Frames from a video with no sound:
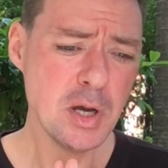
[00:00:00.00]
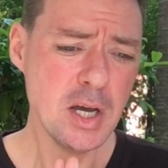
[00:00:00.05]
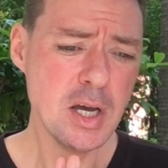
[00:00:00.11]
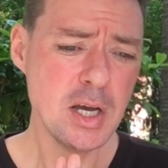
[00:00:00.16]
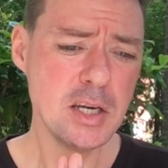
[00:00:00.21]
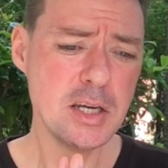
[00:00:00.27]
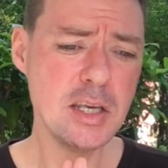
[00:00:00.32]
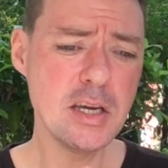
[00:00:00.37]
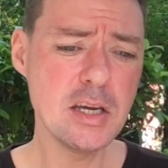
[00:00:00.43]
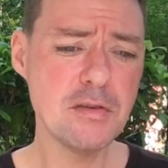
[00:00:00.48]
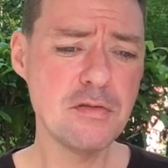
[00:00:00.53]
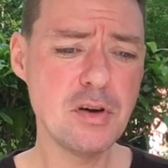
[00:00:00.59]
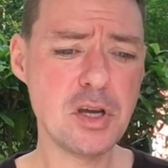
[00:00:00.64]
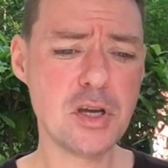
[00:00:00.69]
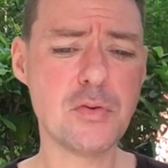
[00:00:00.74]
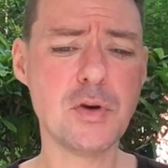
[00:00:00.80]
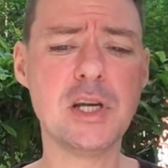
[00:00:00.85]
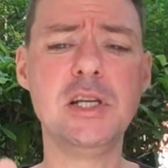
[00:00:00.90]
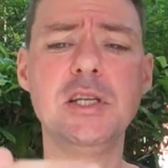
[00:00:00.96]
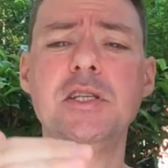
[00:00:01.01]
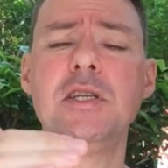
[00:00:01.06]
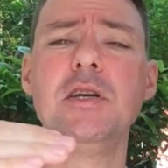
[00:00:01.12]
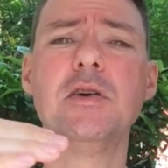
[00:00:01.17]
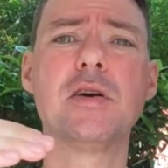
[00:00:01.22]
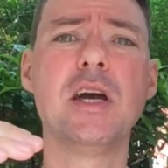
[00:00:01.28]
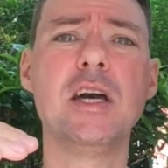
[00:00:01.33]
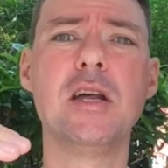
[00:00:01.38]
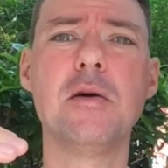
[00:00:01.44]
then you can very quickly see,
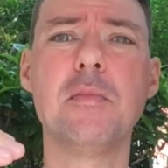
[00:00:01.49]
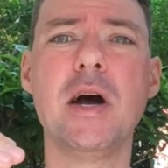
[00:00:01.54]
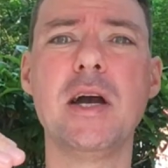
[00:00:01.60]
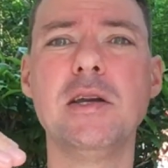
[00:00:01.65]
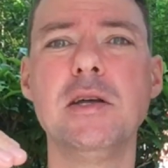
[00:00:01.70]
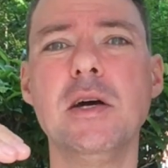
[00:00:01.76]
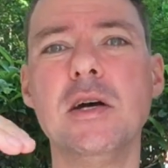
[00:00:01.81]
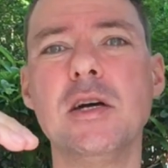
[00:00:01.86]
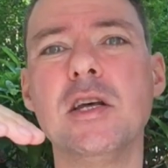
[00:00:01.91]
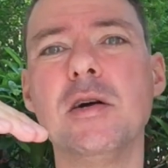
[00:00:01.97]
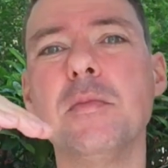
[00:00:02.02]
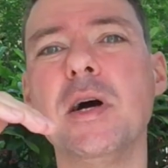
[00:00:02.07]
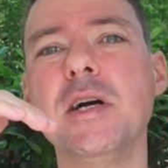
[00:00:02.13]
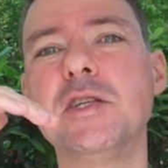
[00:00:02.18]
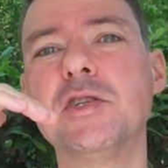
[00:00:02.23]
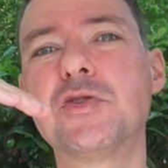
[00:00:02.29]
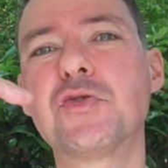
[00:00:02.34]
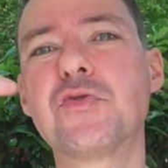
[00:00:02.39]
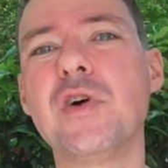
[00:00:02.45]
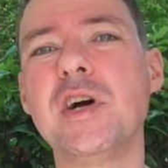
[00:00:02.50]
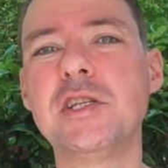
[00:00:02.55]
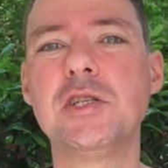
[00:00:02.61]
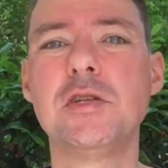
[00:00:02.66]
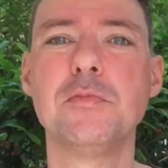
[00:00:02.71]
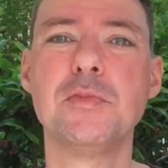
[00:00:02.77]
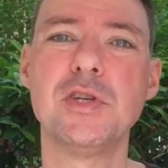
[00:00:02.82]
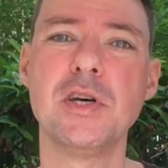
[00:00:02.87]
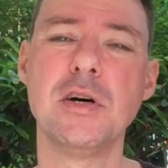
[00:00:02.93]
okay, they might scratch
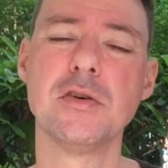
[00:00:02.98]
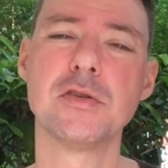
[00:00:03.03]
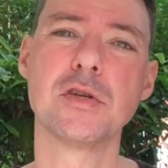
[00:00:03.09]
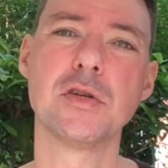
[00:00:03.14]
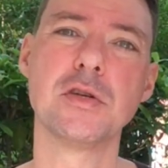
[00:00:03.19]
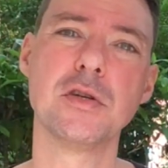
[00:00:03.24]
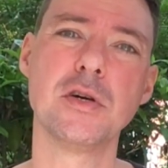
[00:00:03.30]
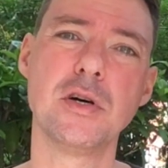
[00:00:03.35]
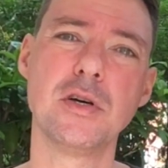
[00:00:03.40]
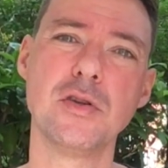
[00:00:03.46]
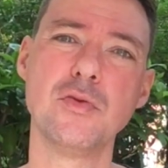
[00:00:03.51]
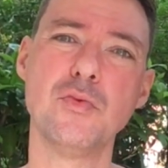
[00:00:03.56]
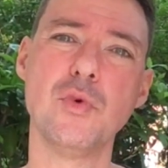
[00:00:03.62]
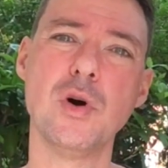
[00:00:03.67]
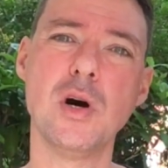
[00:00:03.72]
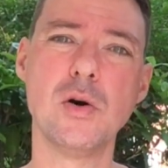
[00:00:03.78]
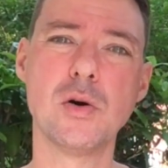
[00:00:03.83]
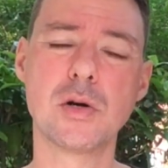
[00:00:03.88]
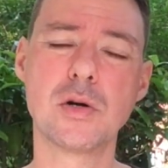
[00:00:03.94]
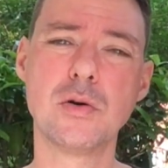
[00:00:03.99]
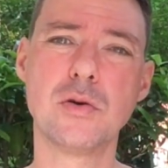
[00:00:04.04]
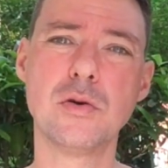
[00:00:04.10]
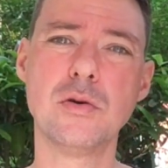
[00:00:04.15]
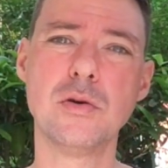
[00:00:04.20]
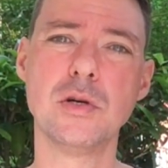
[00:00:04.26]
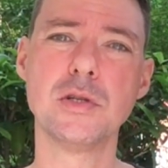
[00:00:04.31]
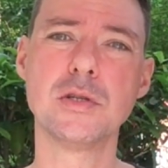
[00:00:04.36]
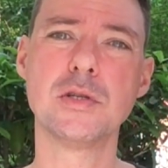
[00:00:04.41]
themselves on the wall or
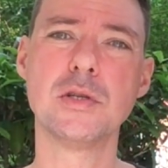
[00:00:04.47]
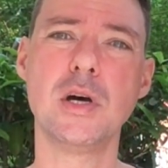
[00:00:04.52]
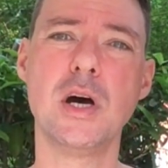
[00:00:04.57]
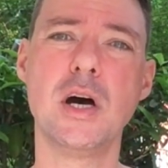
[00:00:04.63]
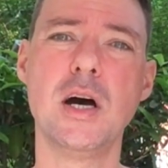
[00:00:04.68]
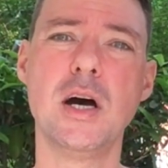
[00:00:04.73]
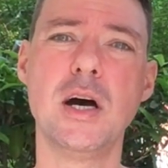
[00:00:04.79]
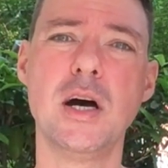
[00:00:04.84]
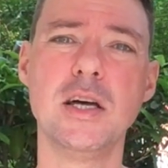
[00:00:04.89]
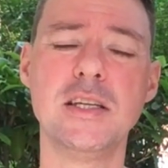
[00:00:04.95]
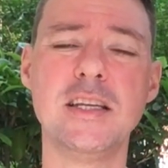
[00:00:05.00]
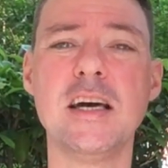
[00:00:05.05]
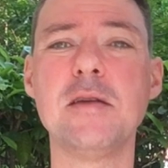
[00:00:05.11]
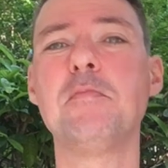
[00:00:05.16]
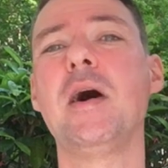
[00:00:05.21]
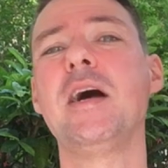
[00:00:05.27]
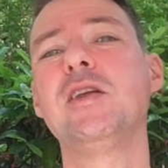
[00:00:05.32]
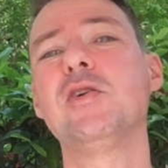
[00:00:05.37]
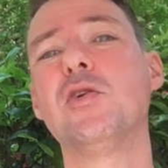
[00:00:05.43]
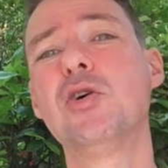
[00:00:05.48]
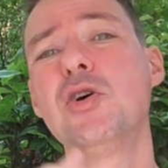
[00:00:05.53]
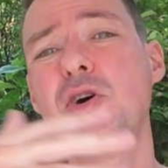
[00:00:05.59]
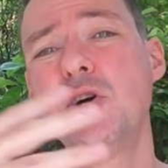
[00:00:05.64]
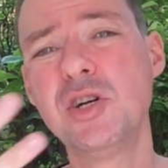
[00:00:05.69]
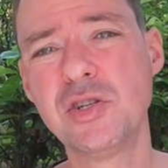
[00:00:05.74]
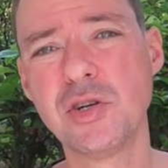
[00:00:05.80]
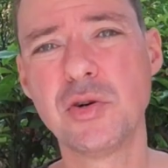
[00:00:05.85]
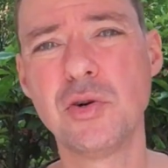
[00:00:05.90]
corals. That might
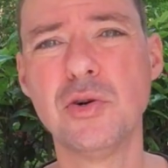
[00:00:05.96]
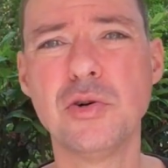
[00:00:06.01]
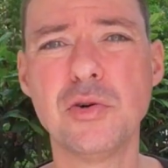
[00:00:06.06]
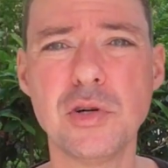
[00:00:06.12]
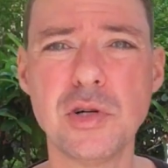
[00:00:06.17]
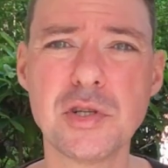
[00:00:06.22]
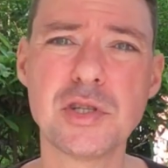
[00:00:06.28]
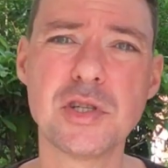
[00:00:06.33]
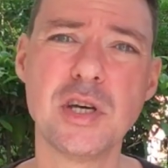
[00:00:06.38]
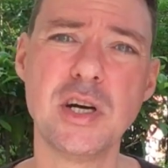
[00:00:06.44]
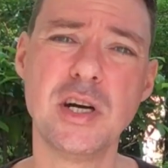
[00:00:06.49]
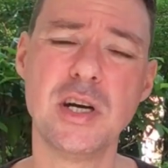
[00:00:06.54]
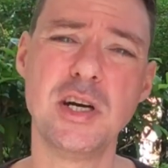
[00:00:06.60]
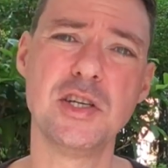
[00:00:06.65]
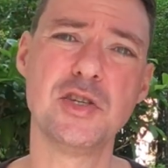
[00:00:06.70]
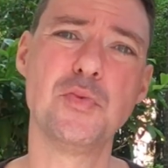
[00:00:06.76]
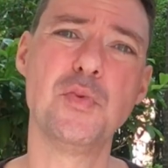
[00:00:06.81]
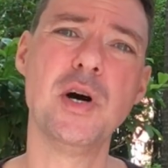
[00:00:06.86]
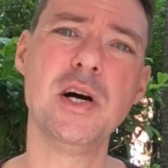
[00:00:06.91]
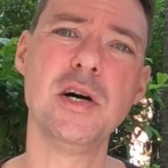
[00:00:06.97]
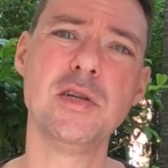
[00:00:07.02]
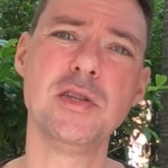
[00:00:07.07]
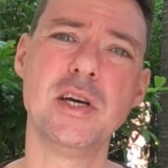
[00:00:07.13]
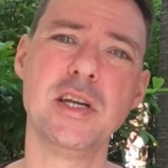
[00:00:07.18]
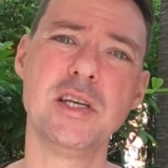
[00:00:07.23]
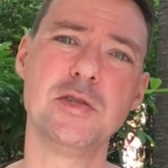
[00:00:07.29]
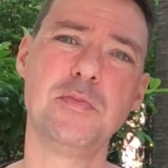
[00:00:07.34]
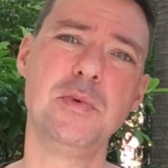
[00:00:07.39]
hurt the corals as well.
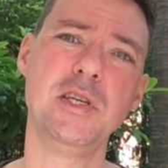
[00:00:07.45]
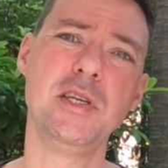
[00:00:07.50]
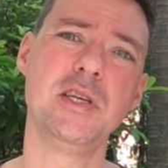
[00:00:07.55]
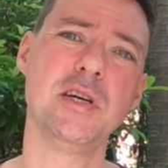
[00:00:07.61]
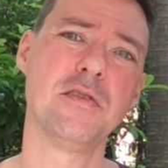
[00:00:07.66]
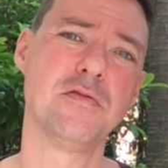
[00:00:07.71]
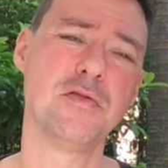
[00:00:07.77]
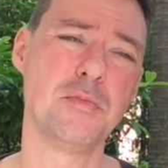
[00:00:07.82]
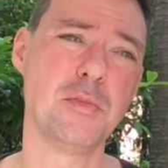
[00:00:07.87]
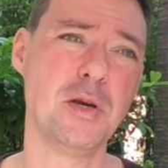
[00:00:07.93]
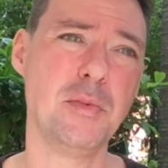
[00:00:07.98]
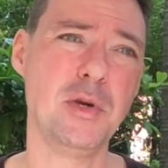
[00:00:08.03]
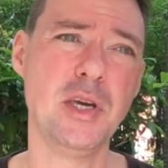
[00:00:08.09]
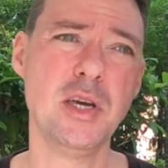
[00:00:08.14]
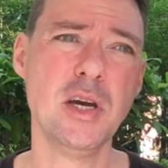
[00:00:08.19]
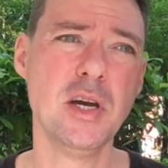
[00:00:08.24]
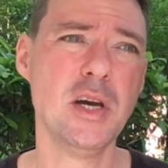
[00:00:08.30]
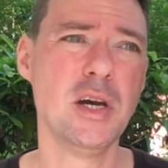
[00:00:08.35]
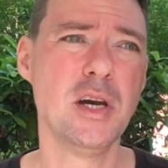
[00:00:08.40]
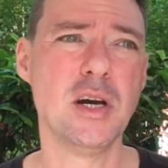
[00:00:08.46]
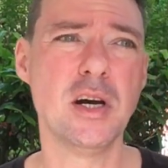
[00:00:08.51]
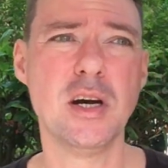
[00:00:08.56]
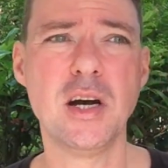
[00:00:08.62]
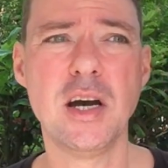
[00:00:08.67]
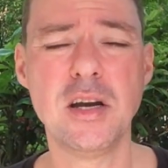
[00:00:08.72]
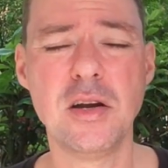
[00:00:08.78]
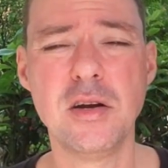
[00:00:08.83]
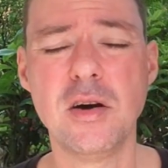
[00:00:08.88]
That has been there for maybe,
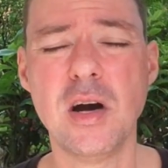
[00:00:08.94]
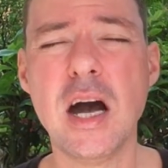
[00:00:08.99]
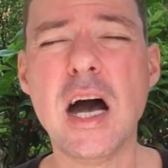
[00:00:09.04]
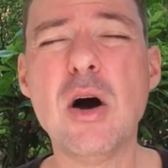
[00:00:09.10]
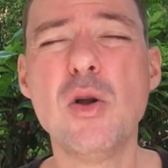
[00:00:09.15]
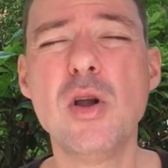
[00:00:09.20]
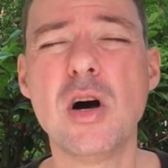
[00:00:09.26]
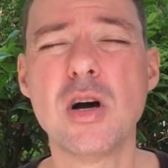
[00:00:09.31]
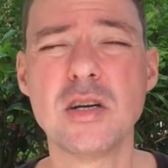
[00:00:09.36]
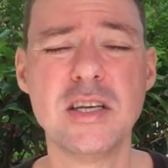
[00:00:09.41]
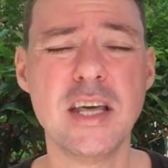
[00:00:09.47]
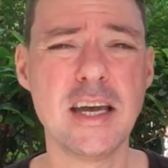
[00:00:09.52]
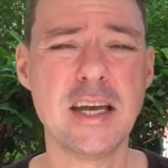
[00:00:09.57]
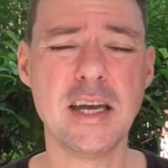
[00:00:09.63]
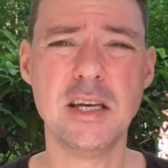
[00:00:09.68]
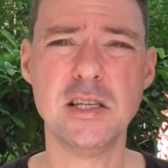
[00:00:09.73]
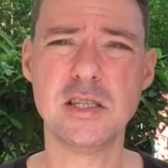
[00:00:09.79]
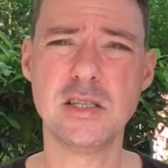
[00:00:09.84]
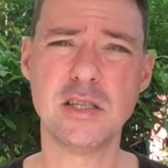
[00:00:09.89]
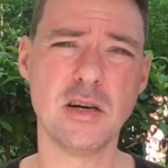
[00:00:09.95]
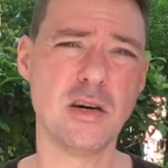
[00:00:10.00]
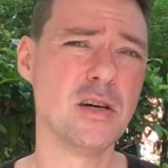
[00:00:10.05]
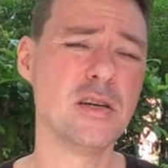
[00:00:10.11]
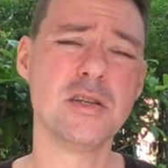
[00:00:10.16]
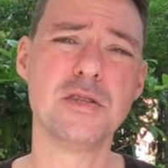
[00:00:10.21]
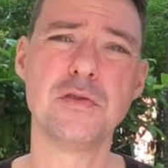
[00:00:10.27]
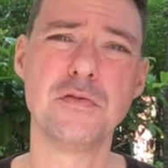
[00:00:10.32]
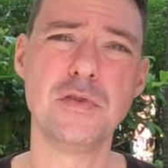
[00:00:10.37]
I don't know how long, decades,
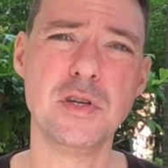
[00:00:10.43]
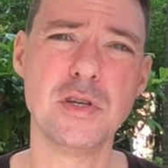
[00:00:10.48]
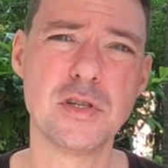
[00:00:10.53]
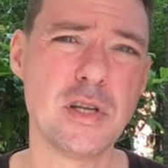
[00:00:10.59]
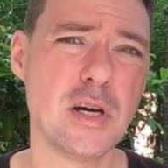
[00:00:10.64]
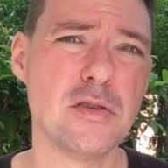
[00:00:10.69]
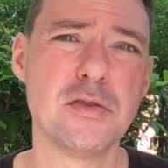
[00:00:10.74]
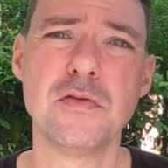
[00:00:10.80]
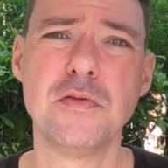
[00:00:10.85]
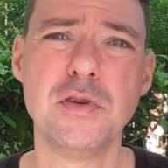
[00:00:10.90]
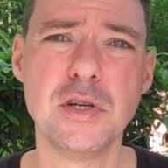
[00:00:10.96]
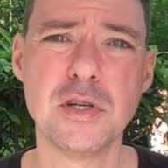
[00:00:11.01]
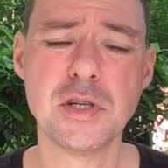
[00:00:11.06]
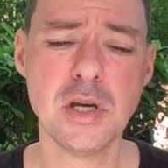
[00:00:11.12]
hundreds of years, thousands of years.